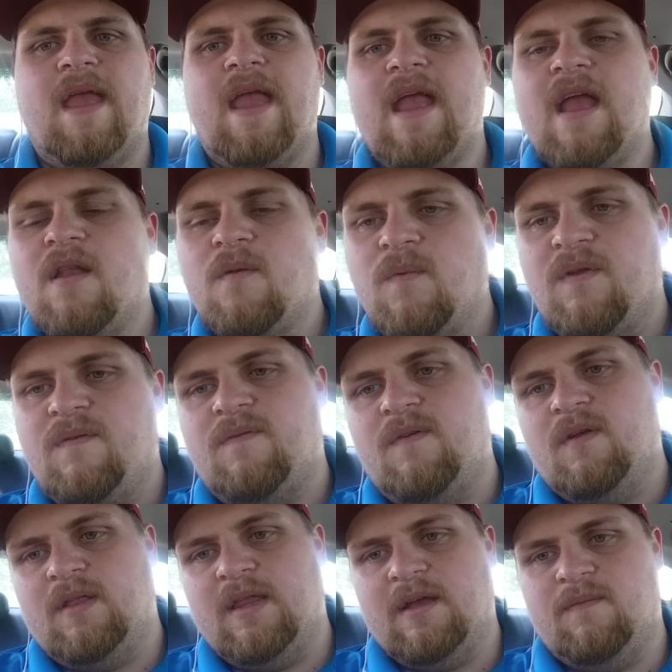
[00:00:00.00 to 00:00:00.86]
and we
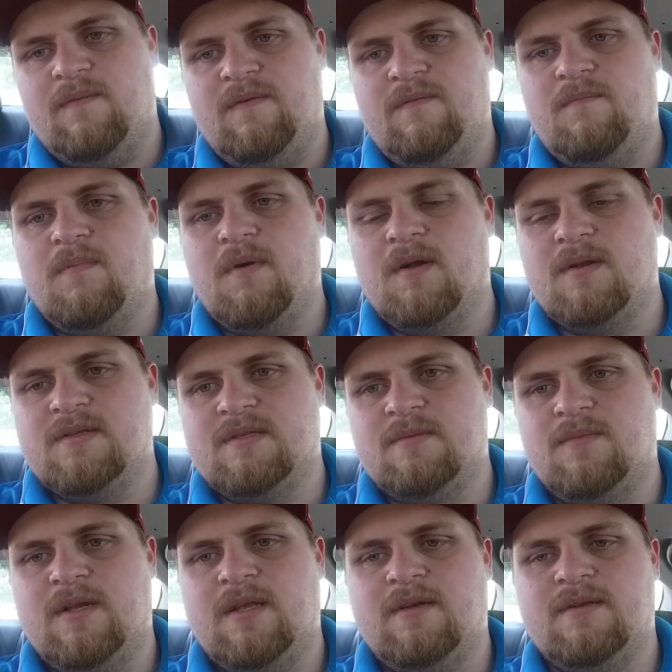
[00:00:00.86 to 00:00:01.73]
feel like we've burned
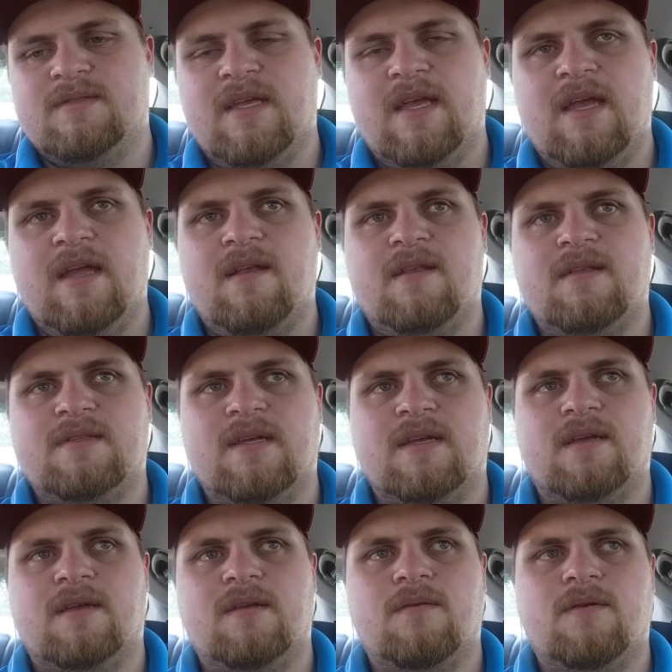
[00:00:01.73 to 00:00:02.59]
someone else, and it's
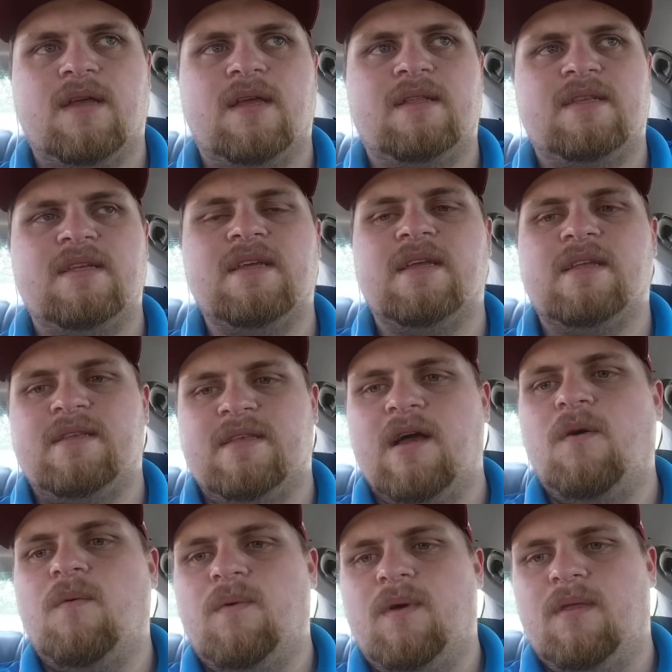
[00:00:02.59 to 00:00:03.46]
like, okay, it didn't get
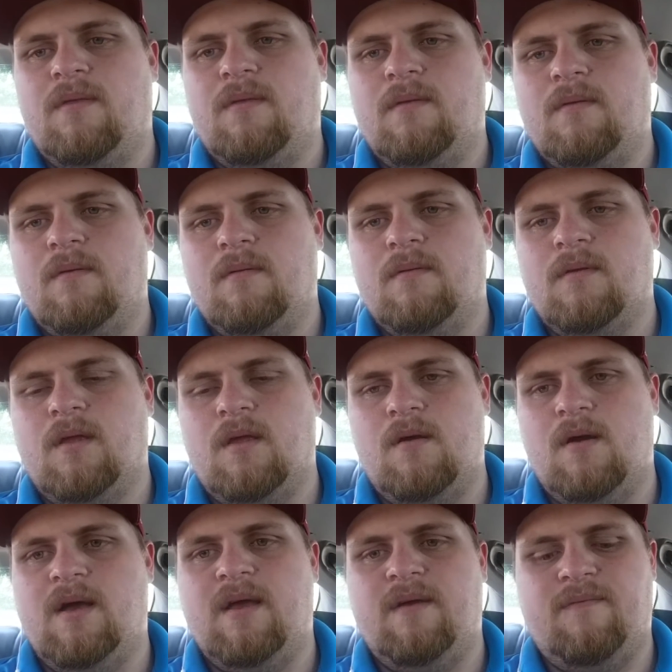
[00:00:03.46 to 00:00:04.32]
dealt with.
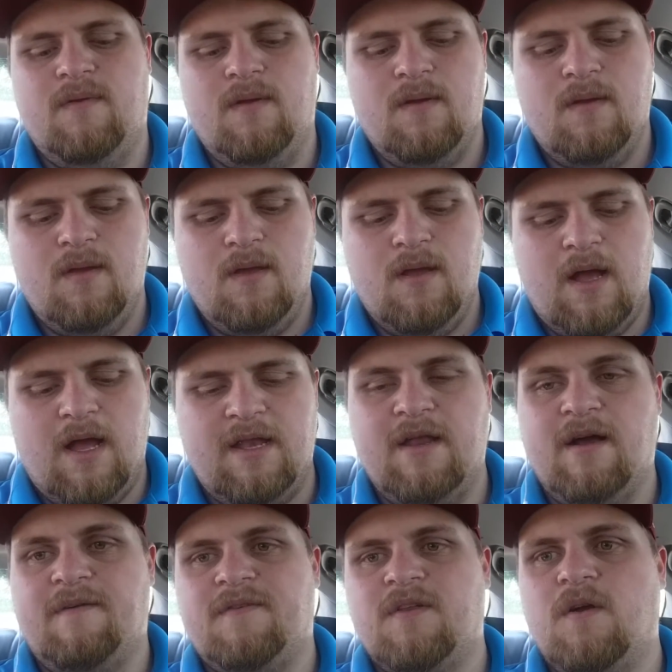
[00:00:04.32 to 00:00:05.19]
I
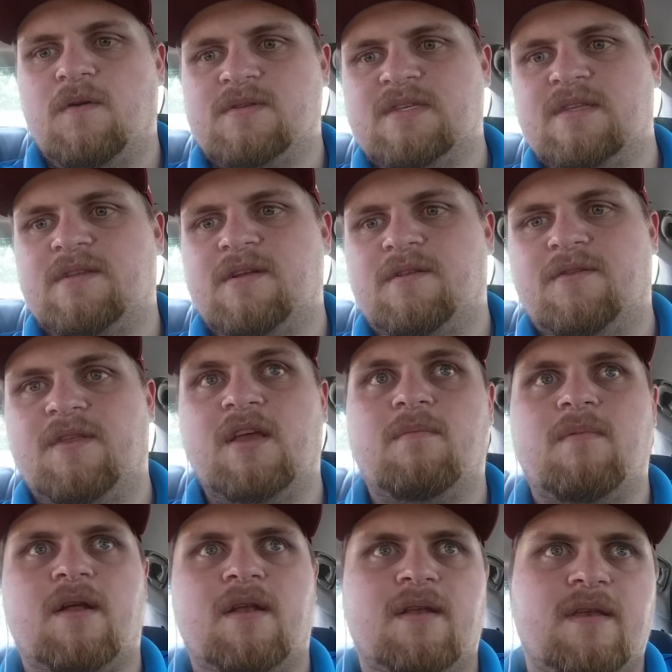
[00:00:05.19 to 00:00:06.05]
now have to go sit there and
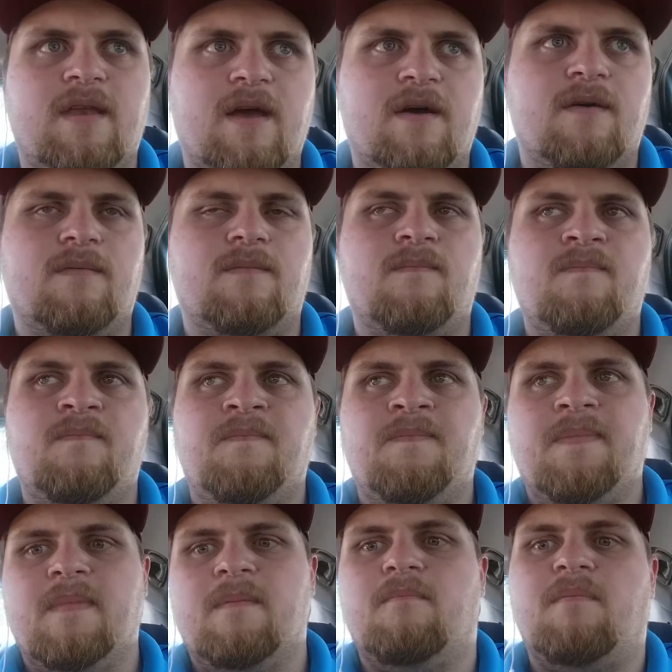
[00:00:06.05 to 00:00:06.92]
think about it now.
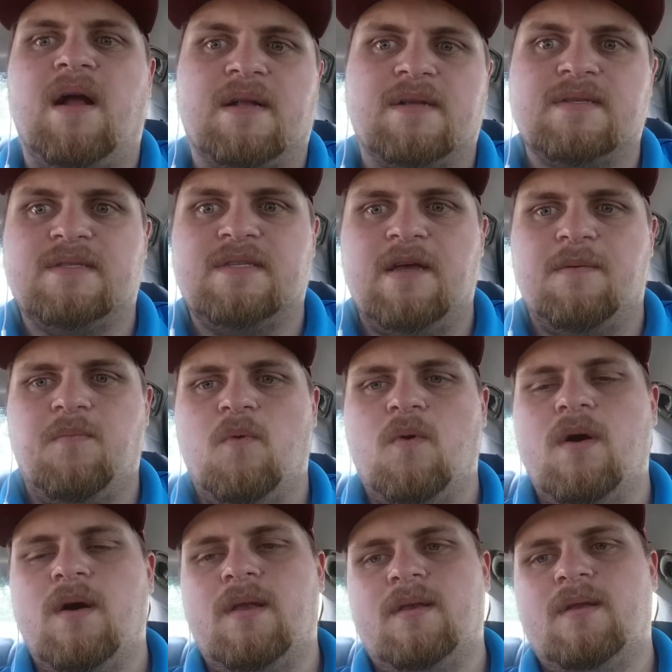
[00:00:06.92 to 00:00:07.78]
Back to step
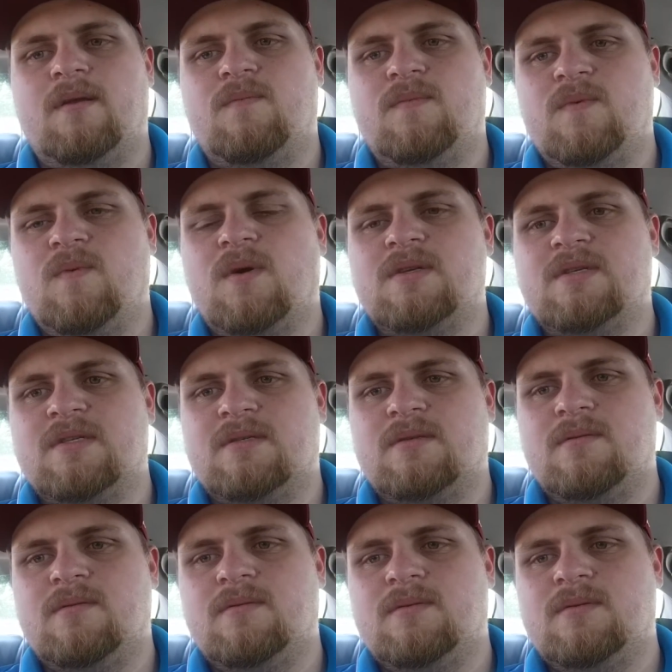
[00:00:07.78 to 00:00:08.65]
one. We want
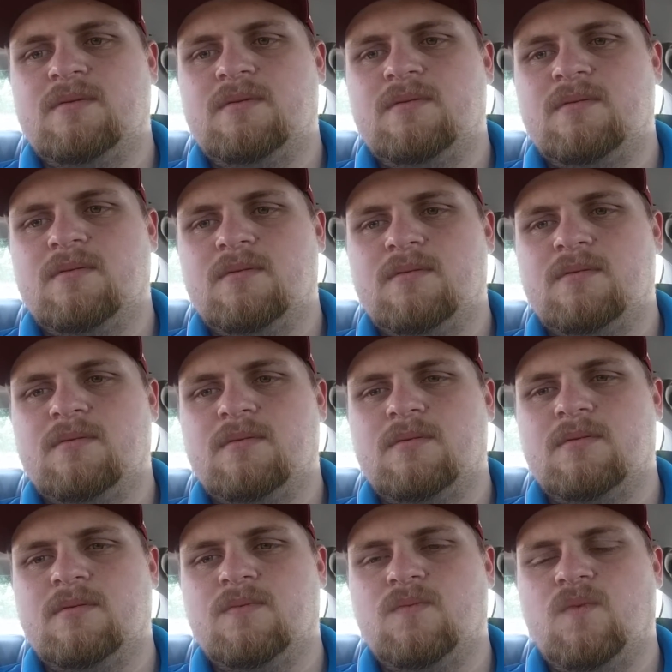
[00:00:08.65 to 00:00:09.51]

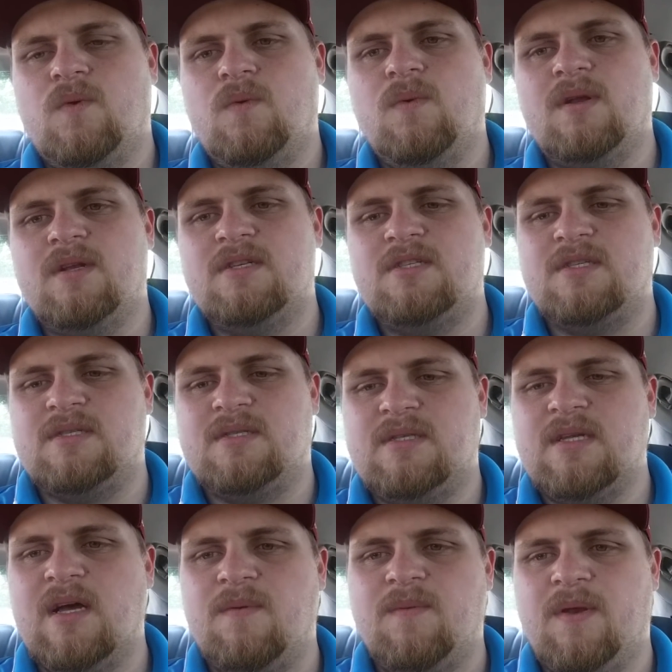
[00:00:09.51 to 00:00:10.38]
it
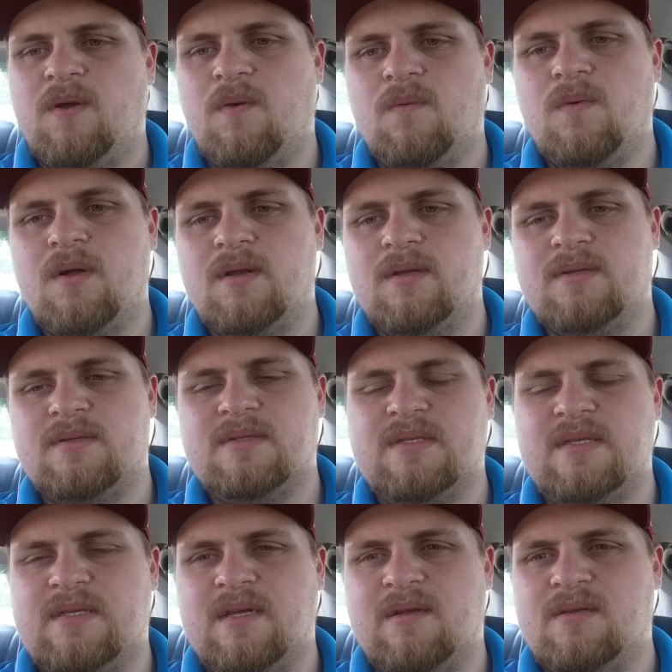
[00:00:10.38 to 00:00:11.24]
just done. We don't want to
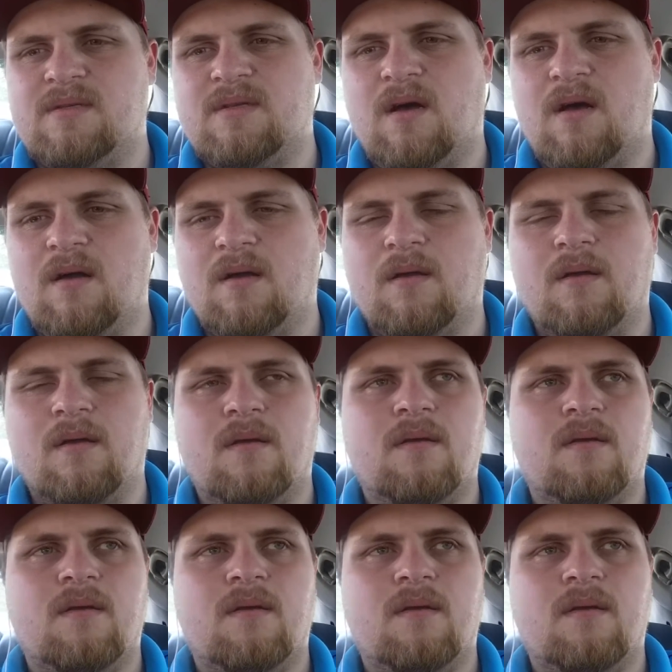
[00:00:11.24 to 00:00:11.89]
sit down and talk.